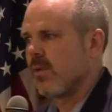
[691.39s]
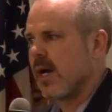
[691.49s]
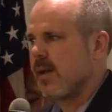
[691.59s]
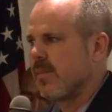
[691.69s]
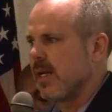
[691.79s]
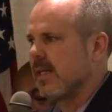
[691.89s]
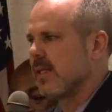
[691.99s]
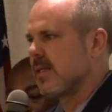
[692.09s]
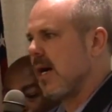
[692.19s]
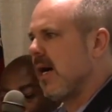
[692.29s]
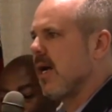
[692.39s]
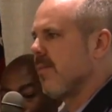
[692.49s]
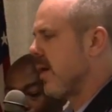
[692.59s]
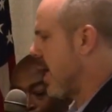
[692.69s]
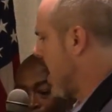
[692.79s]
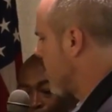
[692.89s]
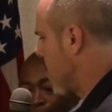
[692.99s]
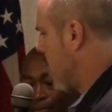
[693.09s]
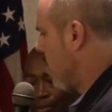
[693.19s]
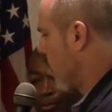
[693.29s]
right? But at the time, I don't know
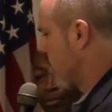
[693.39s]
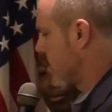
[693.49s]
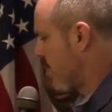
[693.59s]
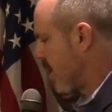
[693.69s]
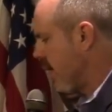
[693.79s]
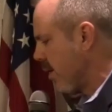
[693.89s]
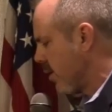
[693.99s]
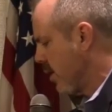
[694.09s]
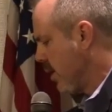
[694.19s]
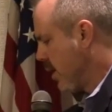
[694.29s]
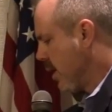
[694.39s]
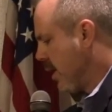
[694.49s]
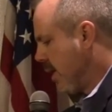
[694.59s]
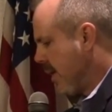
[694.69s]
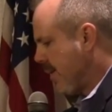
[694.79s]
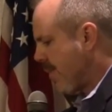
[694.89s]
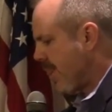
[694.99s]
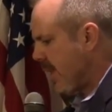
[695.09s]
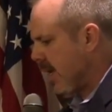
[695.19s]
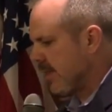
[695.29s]
how it works up here.
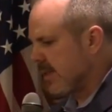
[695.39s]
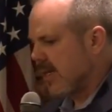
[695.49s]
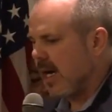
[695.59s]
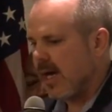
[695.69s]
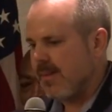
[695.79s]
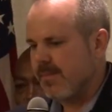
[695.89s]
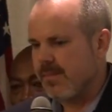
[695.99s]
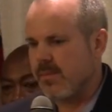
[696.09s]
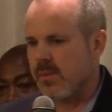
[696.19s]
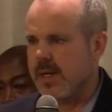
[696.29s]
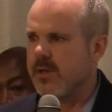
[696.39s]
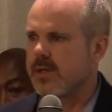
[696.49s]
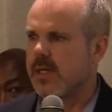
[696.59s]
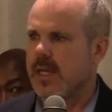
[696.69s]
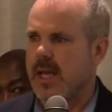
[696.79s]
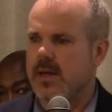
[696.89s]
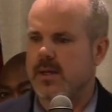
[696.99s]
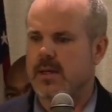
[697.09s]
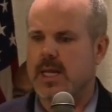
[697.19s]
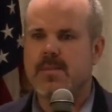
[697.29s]
At the time, we used to
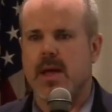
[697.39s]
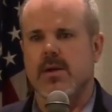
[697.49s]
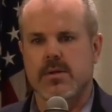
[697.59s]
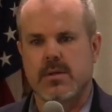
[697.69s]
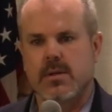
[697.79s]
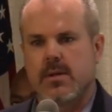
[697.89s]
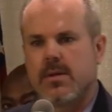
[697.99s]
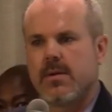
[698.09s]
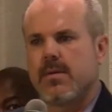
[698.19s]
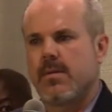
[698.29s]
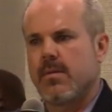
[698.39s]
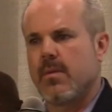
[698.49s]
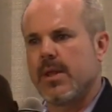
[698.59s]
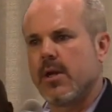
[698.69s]
get emails when